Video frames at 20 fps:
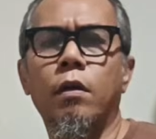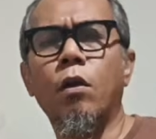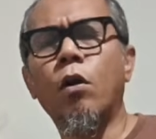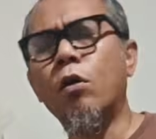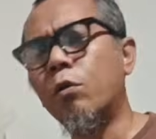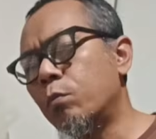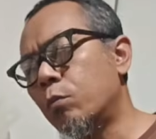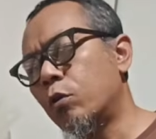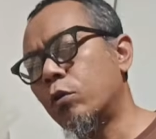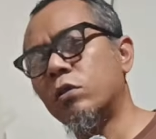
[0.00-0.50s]

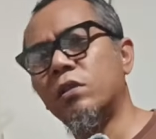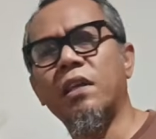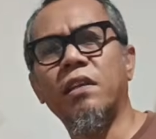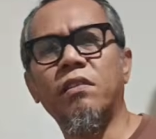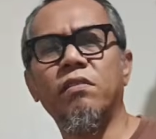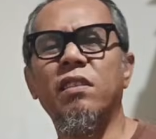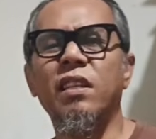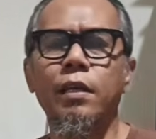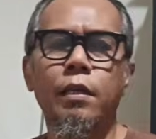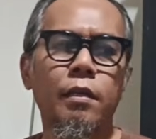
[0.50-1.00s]
lot more
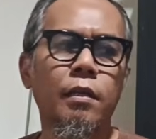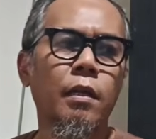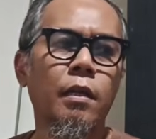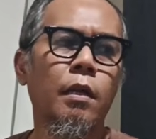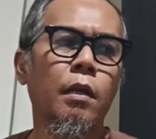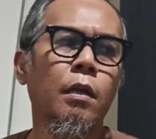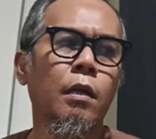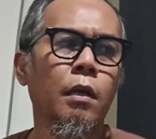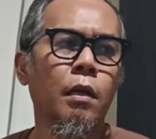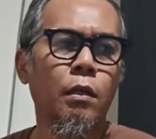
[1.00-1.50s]
testing
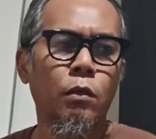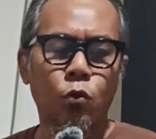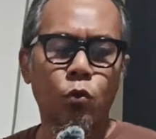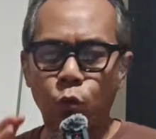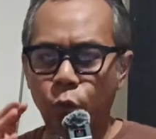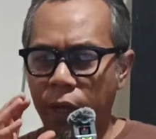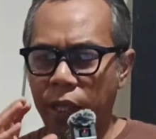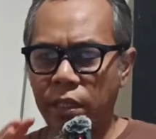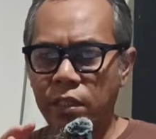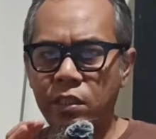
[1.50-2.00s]

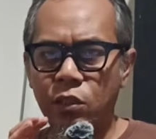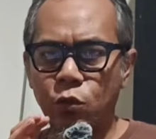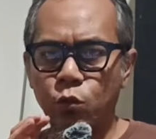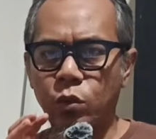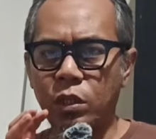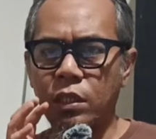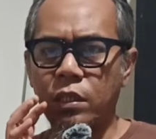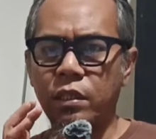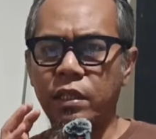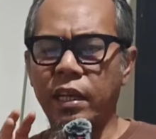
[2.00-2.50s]
to
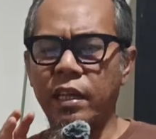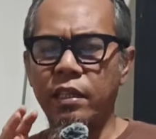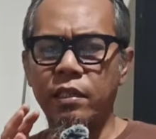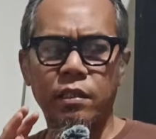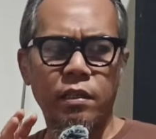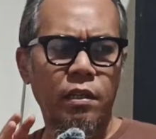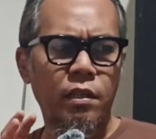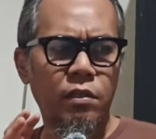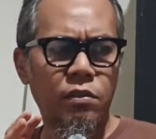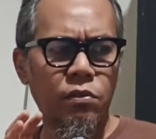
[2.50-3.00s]
ensure
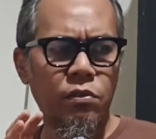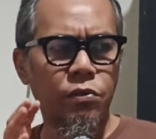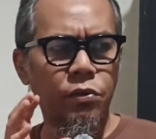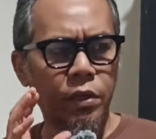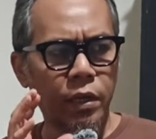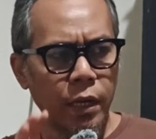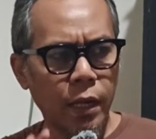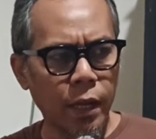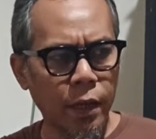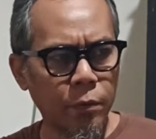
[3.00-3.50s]
that it's
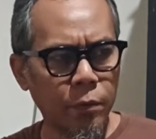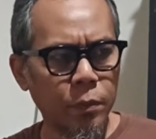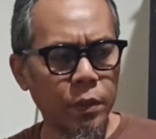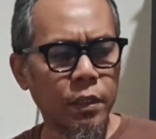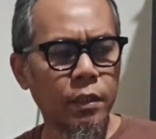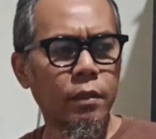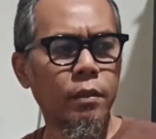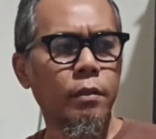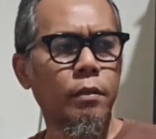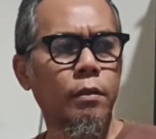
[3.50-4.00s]

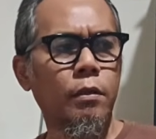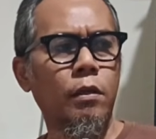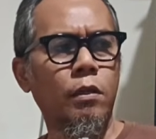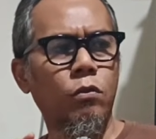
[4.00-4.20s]
reliable,